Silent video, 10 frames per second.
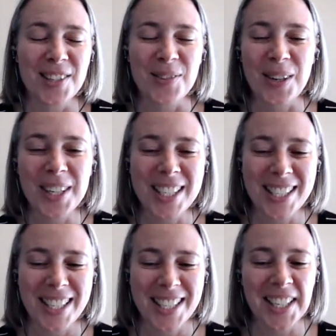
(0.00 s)

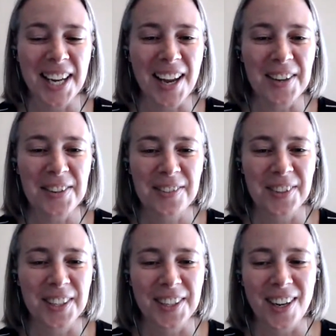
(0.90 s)
reorganization now
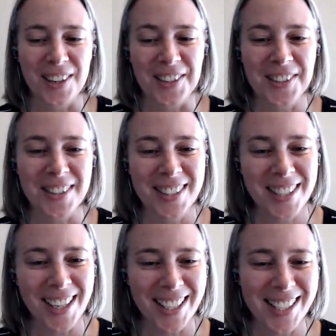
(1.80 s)
for our own
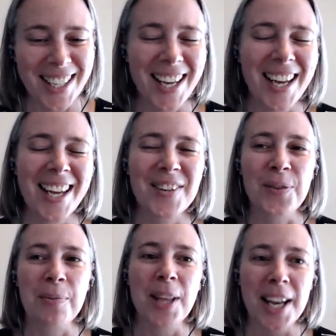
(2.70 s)
docs, and
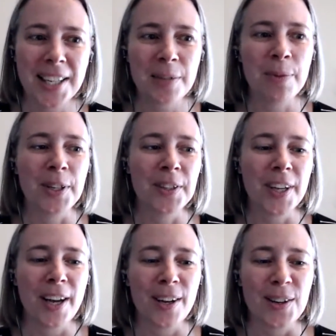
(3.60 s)
we're planning to build
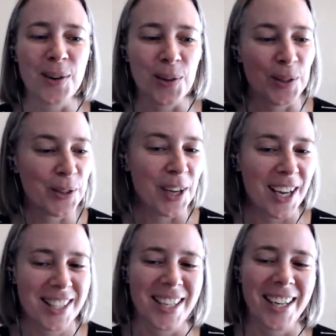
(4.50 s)
a whole new
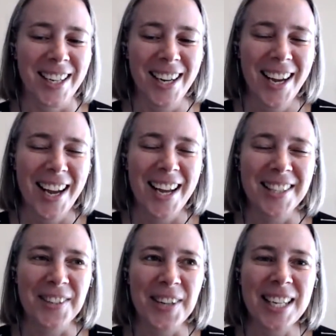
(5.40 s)
doc site. And
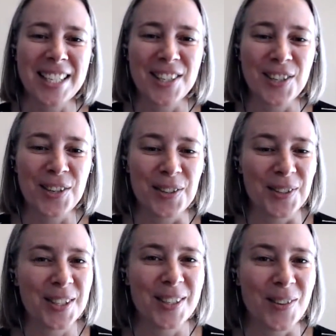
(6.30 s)
so we get to
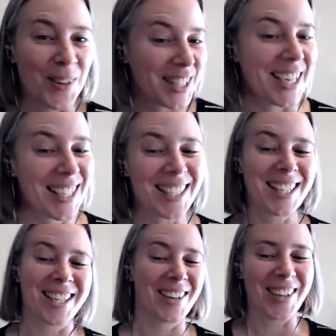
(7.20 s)
choose what static site
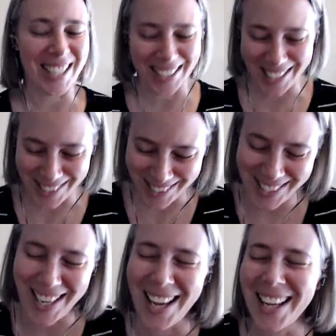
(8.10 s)
generator we're going to use.
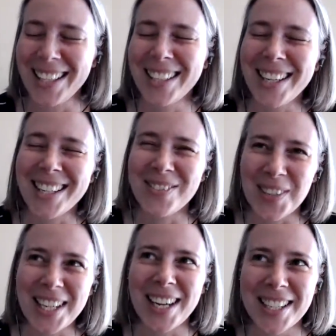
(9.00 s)
And it's
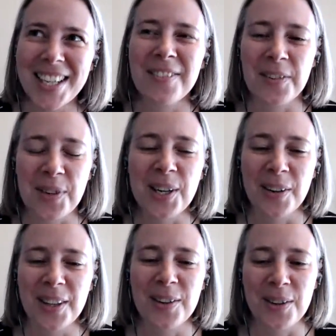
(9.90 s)
been kind of tough, and we're
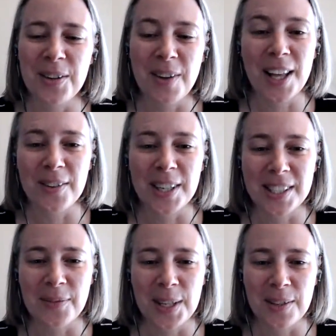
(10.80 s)
going through and evaluating
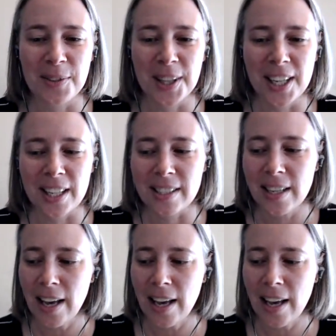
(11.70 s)
some of the different things.